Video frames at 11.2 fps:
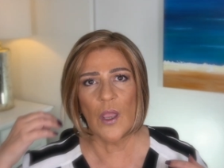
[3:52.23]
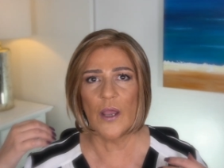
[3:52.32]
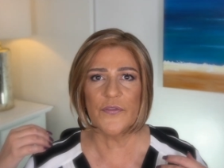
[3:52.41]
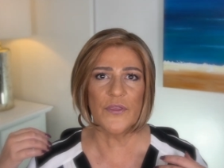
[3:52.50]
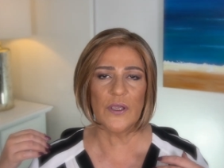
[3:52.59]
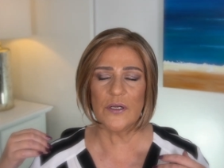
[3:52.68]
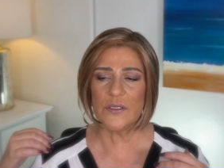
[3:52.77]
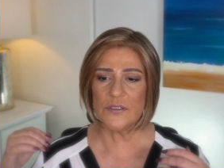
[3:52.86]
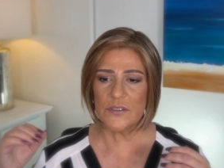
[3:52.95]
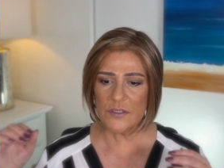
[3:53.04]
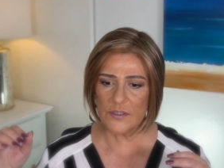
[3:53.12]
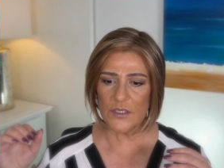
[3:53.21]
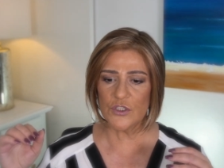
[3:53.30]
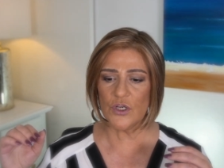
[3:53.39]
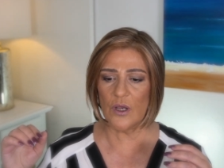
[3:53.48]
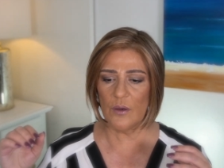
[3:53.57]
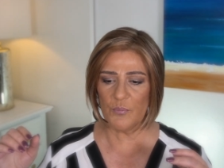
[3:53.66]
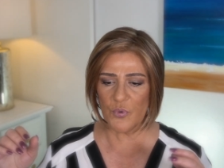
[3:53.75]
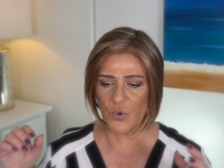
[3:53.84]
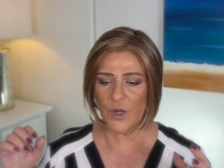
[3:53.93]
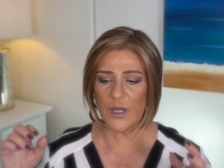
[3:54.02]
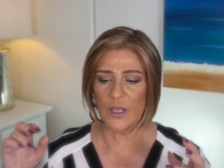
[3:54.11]
I think it is such a
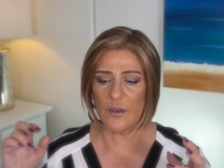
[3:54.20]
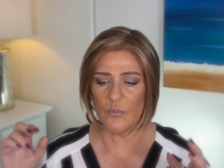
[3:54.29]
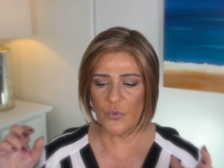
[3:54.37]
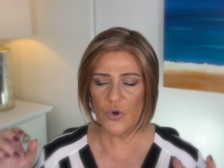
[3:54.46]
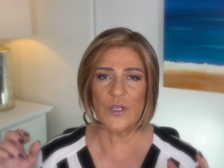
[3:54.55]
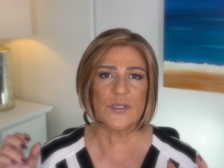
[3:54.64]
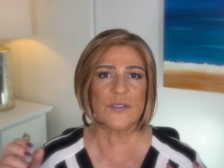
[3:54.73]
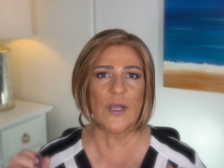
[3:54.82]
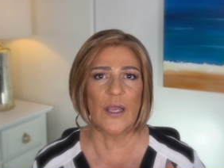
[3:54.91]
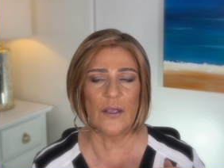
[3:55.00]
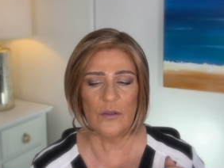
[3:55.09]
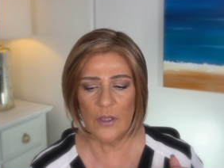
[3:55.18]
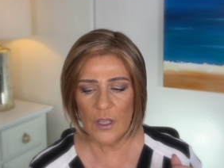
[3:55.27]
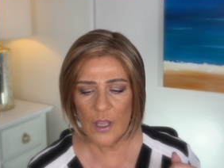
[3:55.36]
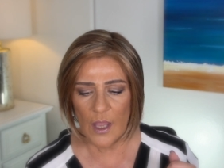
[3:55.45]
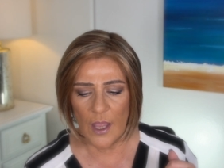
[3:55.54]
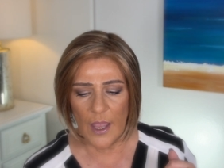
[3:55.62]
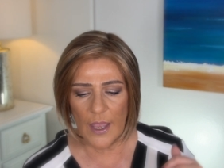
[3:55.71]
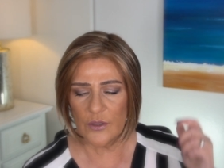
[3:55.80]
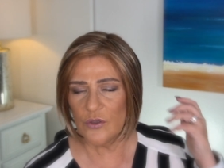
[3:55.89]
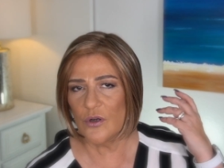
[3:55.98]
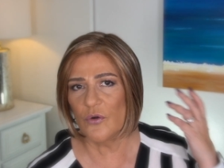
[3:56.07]
pretty pretty style
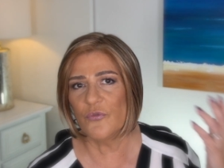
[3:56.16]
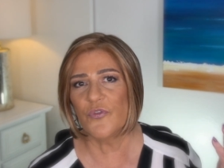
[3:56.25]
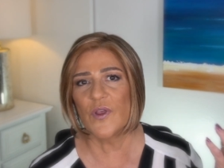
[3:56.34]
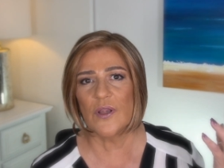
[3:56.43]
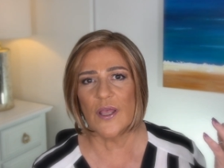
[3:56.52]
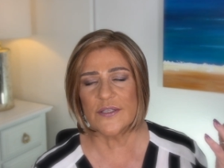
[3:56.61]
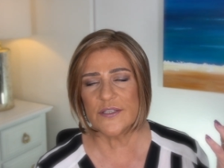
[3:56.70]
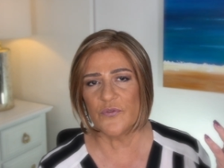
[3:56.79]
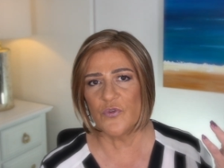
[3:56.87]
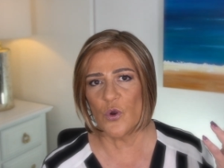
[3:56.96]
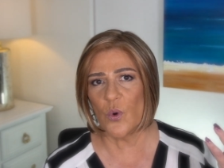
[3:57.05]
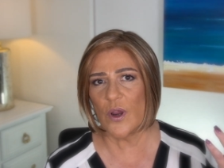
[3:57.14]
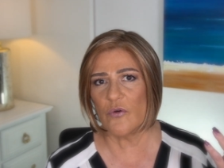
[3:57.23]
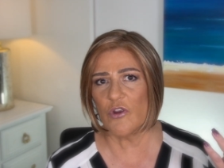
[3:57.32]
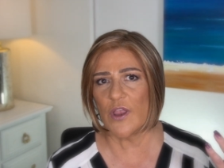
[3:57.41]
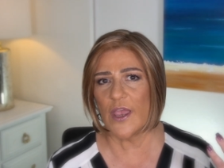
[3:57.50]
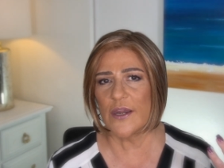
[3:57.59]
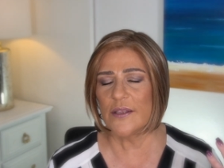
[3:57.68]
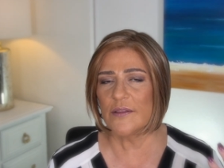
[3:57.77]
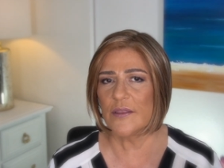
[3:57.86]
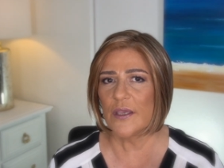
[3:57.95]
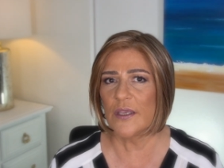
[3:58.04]
and you don't feel as if you're wearing
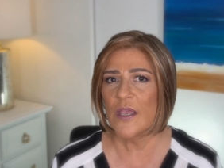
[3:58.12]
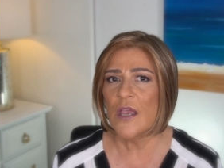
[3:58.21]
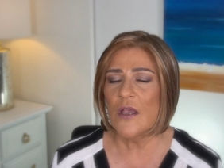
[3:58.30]
anything.